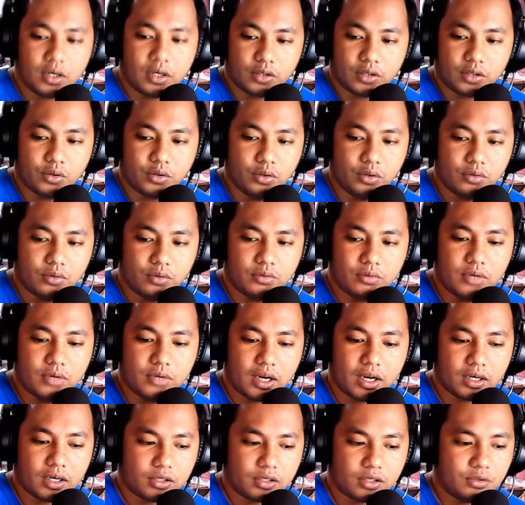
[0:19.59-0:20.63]
Good
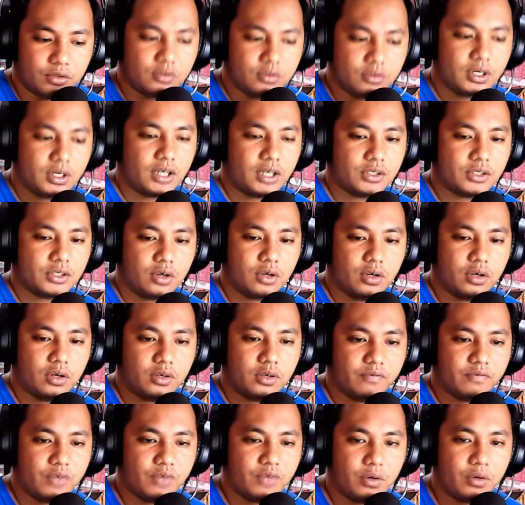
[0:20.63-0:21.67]
day, good day to all
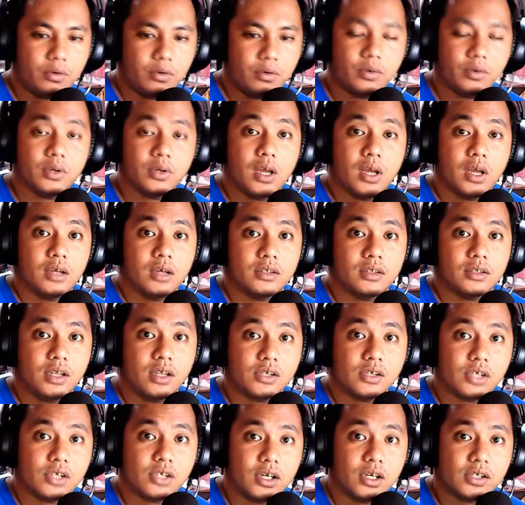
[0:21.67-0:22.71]
of you.
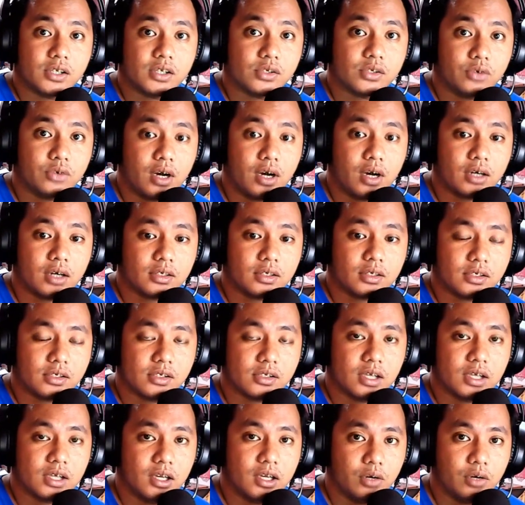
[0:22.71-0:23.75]
This is Rocks.
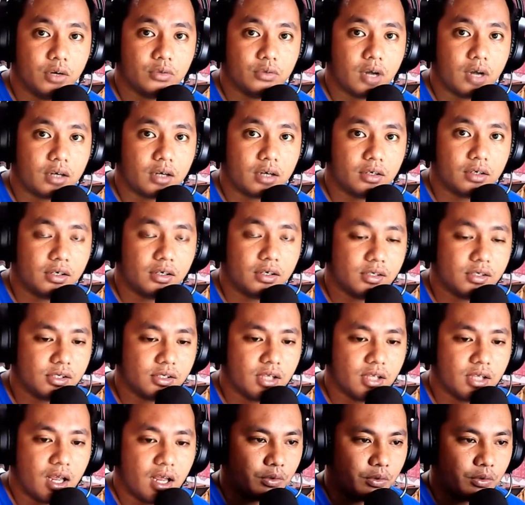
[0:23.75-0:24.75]
Hello, Rockers.